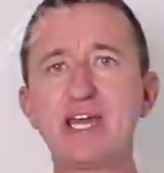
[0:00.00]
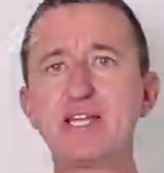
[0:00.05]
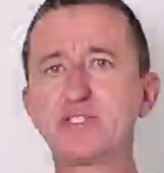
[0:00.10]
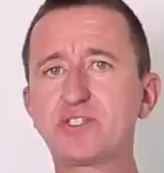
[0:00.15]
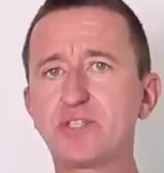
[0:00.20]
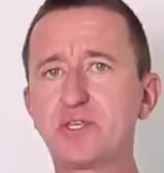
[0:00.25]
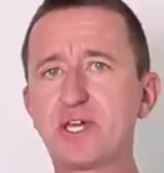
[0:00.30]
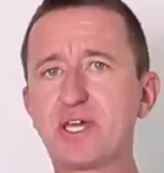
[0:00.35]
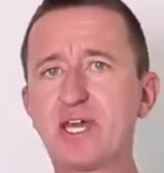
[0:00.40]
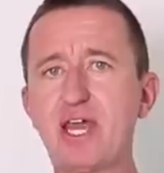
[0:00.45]

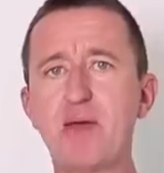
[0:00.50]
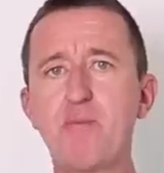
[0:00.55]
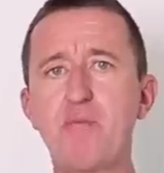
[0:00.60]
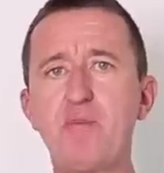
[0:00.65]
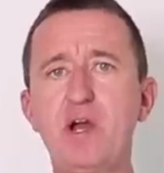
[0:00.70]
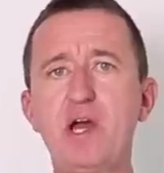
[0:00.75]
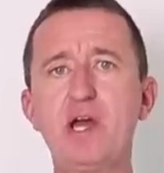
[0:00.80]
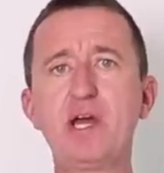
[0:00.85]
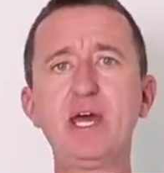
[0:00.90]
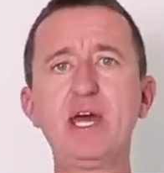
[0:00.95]
into the
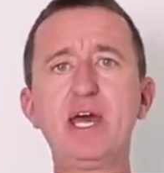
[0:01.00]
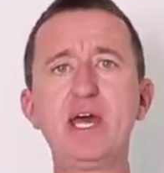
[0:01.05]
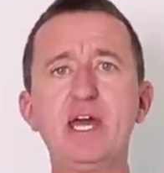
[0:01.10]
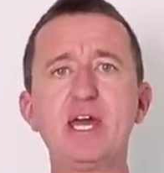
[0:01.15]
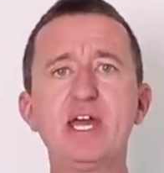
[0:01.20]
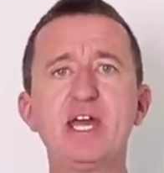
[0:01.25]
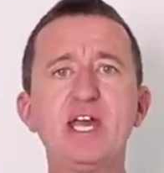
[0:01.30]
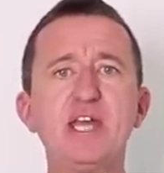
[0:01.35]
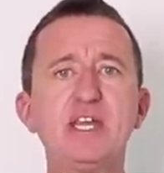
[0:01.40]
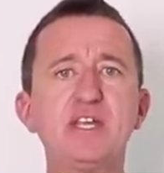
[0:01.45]
camera.
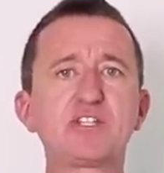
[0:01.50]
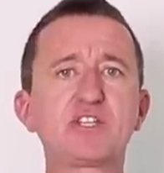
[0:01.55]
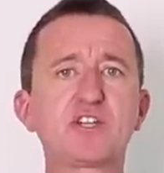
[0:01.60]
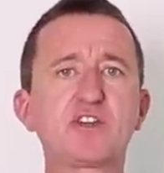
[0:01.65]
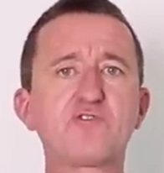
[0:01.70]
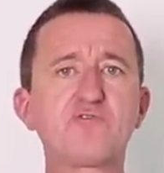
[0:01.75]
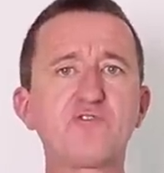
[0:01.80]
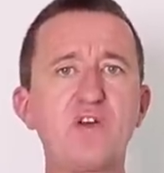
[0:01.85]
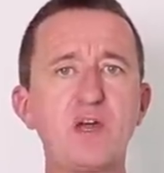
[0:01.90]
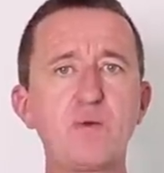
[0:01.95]
It is a
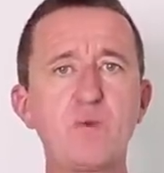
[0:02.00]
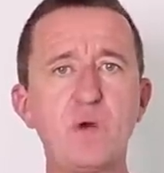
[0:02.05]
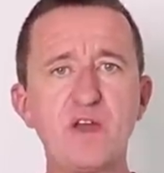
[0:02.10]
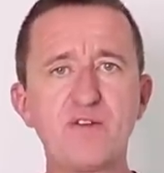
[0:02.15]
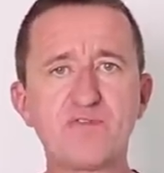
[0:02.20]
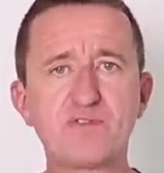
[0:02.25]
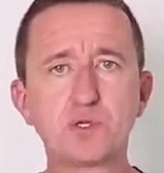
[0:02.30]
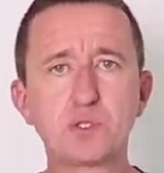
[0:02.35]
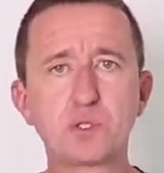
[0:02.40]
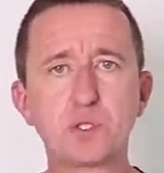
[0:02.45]
great way
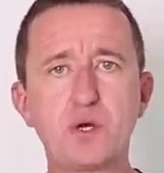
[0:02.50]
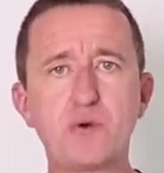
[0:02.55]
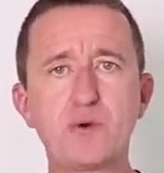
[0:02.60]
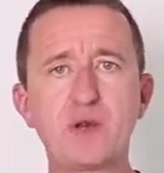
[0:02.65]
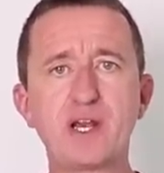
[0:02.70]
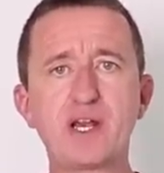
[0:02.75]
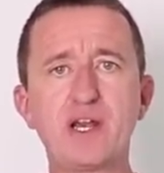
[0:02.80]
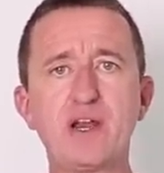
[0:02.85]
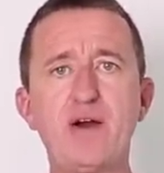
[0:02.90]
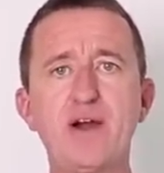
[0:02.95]
of
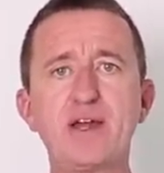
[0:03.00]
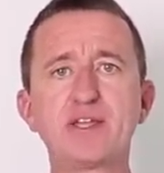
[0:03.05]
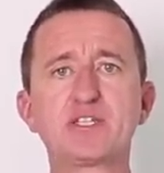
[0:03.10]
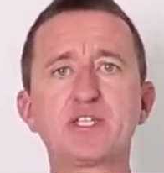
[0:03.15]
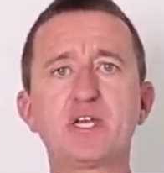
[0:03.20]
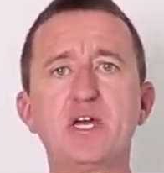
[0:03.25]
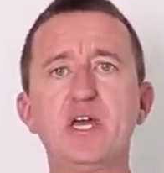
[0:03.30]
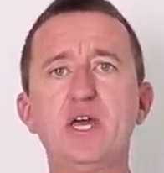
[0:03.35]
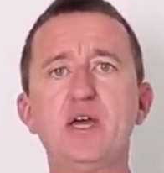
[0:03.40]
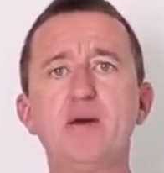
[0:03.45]
controlling
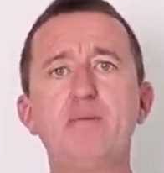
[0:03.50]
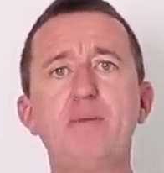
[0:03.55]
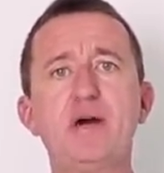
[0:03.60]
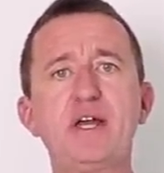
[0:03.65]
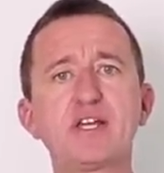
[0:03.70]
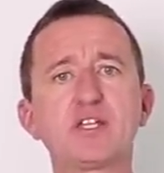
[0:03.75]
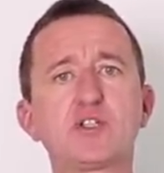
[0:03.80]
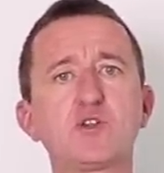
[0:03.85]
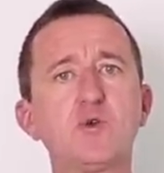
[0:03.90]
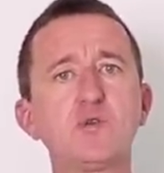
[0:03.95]
light, but
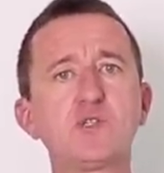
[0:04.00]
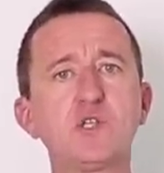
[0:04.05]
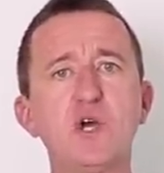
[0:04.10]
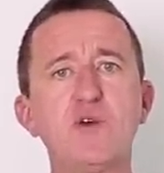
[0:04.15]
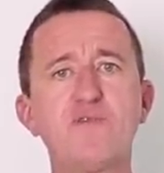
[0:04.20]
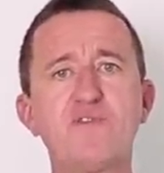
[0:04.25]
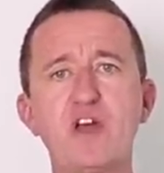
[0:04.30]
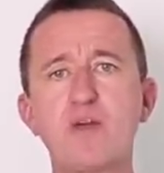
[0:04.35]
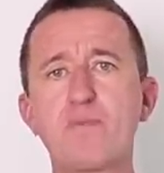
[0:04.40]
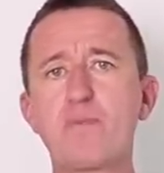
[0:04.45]
it's
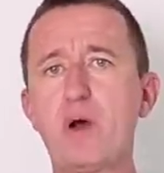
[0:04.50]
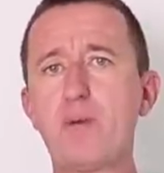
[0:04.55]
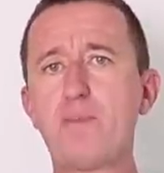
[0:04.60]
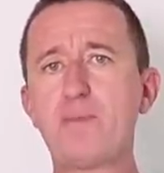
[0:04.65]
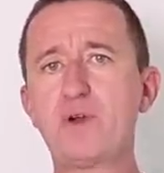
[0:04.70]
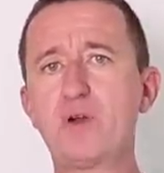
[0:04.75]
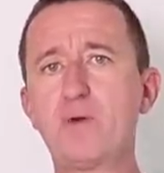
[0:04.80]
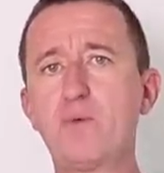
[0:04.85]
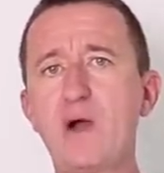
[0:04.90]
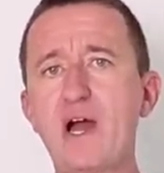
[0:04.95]
also a very
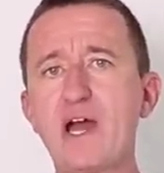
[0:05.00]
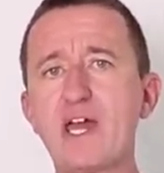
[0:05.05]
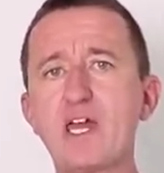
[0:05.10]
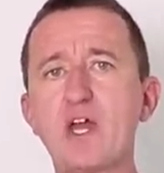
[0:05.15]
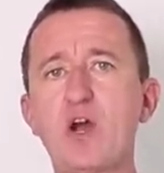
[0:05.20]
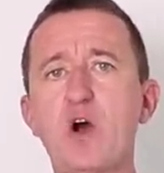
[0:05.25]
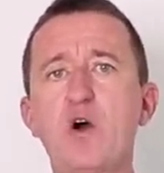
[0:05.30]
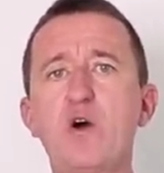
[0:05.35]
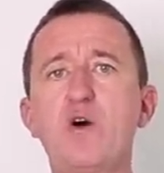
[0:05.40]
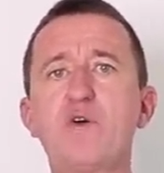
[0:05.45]
popular
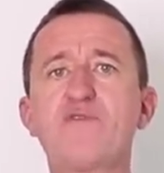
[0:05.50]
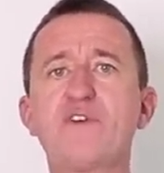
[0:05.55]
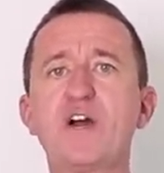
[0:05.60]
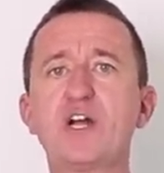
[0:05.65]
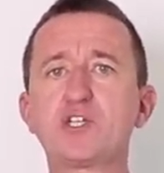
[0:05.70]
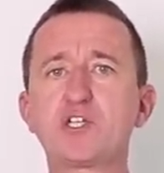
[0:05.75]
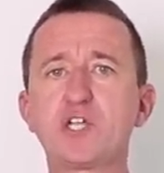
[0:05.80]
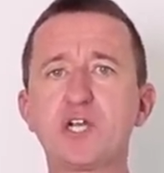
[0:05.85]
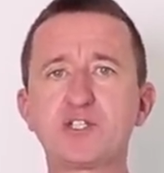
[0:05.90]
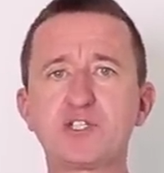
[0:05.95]
way of
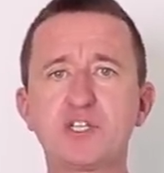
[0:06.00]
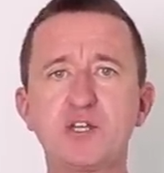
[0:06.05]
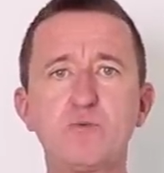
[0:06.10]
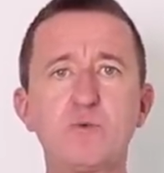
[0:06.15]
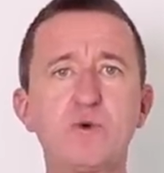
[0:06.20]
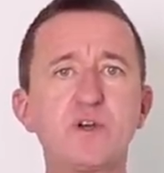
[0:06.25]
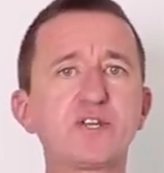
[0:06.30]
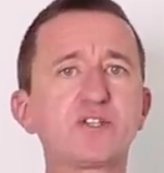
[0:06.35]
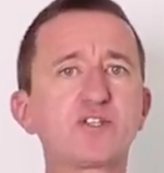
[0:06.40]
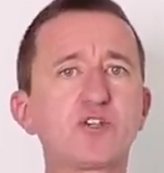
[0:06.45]

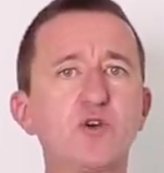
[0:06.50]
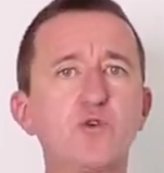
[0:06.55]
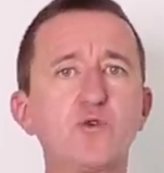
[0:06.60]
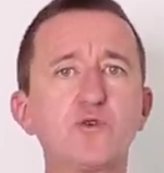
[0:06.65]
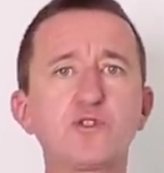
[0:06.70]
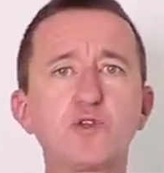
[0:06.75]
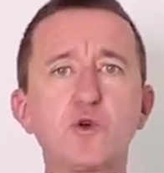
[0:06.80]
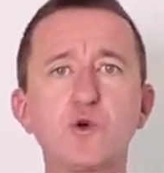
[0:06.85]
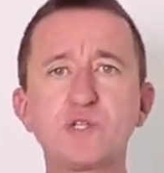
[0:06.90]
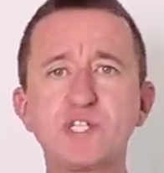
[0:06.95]
adjusting what is
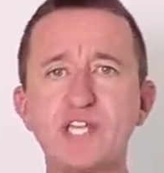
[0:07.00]
called your